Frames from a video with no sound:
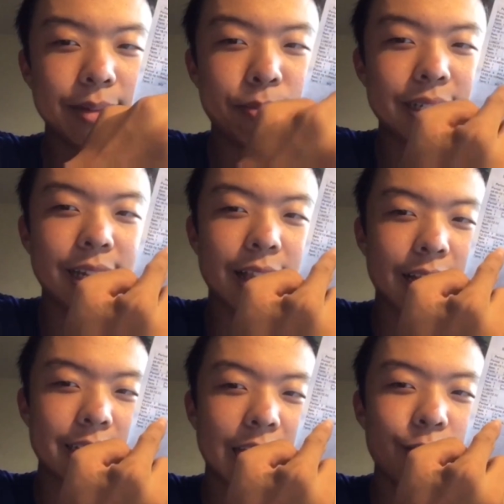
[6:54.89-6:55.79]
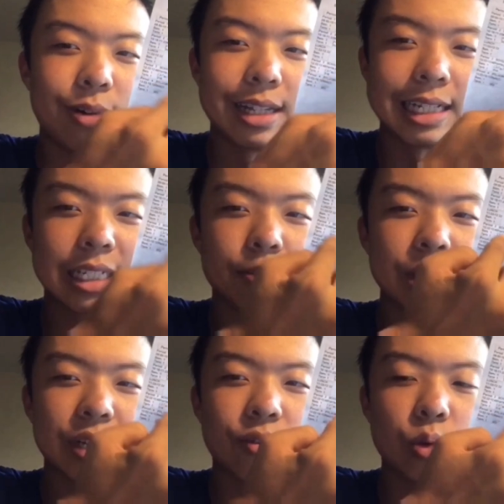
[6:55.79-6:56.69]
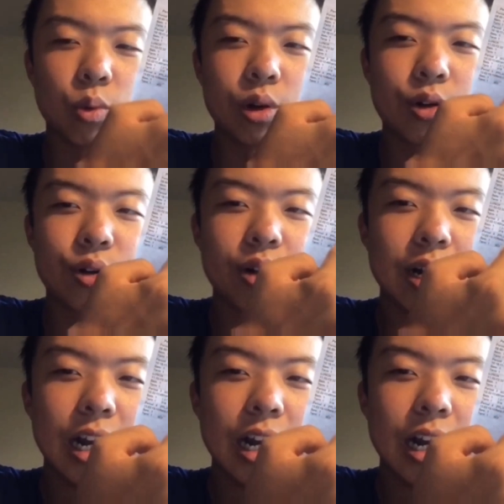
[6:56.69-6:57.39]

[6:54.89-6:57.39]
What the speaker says: basically like day one except in different order,